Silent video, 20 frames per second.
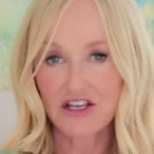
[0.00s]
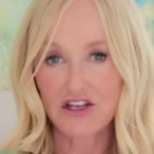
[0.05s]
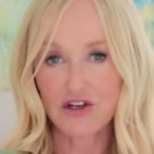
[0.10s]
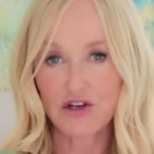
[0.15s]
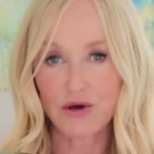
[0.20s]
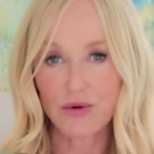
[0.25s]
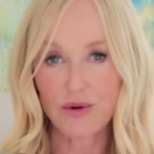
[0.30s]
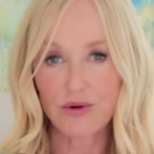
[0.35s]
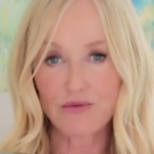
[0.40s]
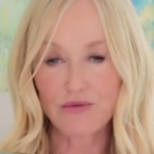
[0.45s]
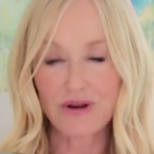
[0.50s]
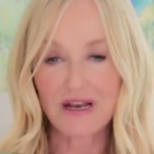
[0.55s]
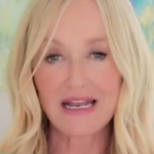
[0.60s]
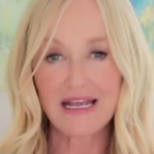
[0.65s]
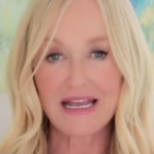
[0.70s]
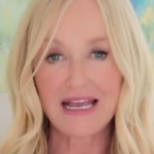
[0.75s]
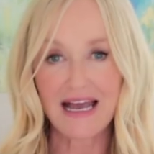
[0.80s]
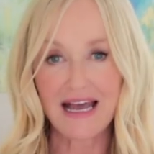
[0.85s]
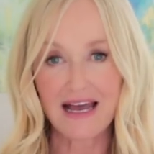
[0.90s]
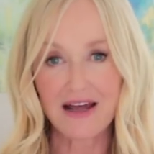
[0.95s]
You know, it
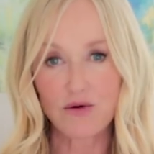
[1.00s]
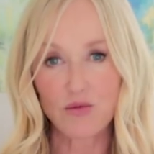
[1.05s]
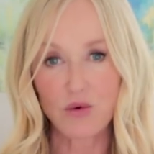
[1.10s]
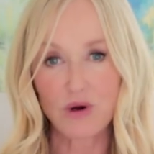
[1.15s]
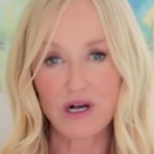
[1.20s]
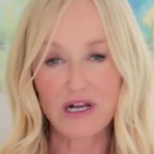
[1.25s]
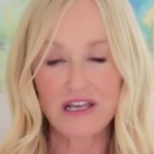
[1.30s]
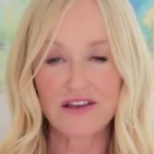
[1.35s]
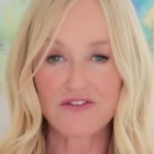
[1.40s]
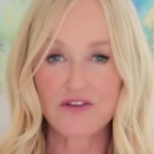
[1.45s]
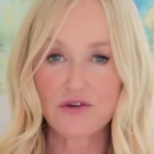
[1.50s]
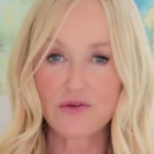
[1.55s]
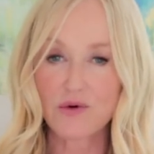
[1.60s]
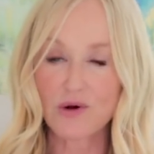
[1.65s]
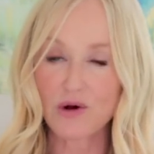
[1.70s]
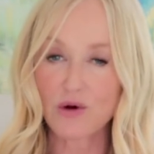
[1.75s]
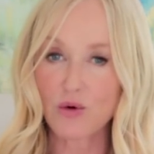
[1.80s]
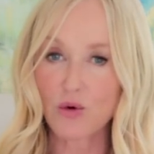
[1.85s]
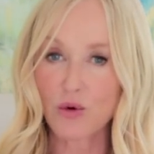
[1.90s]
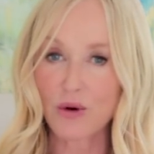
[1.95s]
really can work if you've
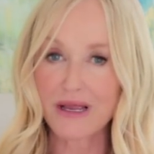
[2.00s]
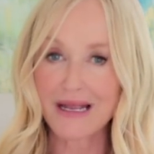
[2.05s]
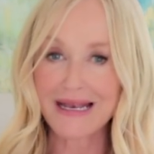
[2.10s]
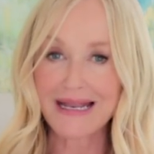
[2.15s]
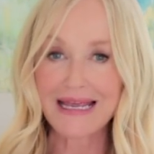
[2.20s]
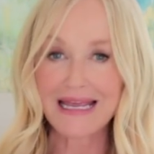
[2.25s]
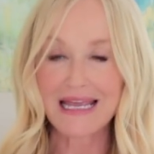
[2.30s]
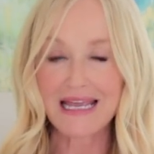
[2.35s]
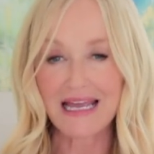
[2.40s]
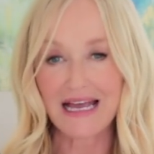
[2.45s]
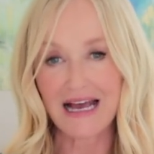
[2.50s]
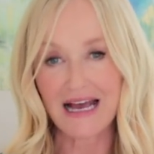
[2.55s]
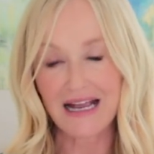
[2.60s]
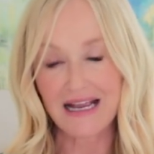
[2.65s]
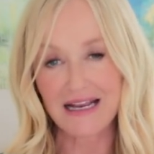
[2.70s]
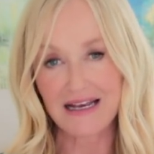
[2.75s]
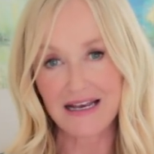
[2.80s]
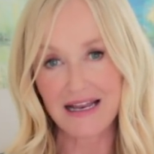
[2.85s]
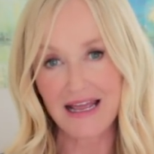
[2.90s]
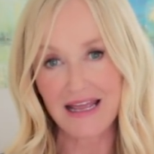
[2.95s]
got oily,
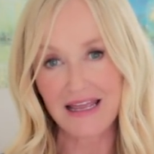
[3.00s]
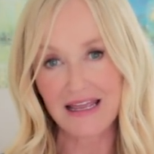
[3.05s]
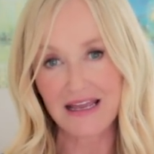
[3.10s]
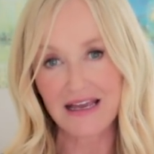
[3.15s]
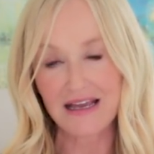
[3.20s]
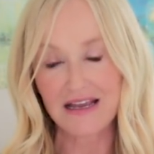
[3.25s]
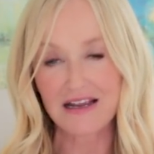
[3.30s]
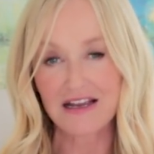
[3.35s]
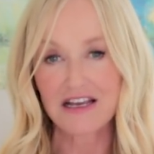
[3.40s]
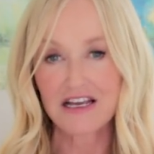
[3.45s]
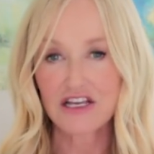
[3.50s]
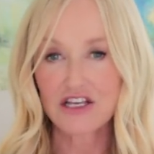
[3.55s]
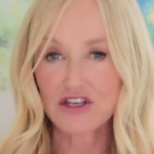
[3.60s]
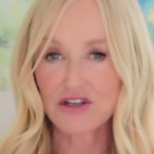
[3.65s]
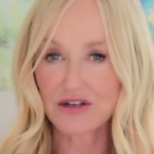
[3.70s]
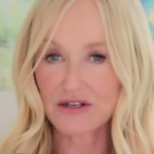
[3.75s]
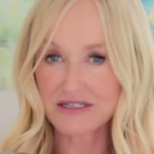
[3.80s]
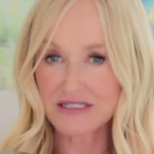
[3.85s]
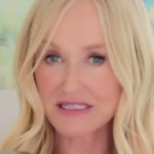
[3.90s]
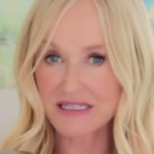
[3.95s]
acneic,
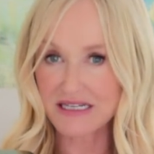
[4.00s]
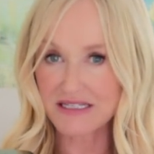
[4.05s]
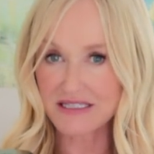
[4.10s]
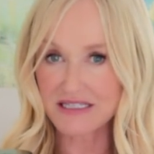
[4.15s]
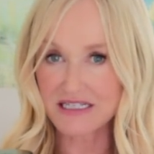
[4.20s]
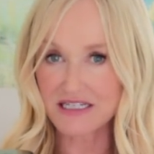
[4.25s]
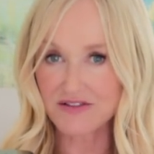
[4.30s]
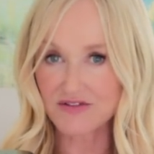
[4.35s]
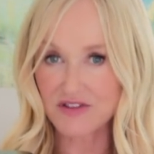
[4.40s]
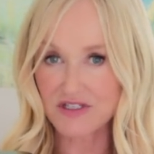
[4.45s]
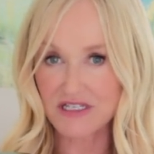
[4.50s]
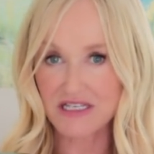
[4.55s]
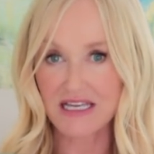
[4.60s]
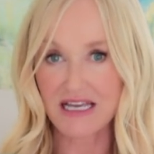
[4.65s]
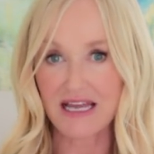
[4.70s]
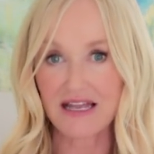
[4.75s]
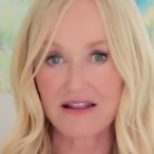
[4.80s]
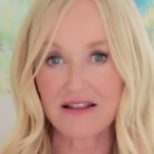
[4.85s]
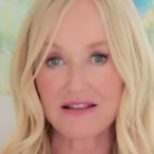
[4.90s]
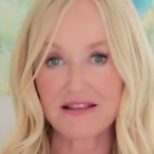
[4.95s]
you know, sensitive
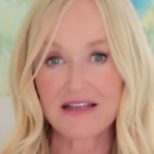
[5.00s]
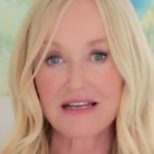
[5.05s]
skin.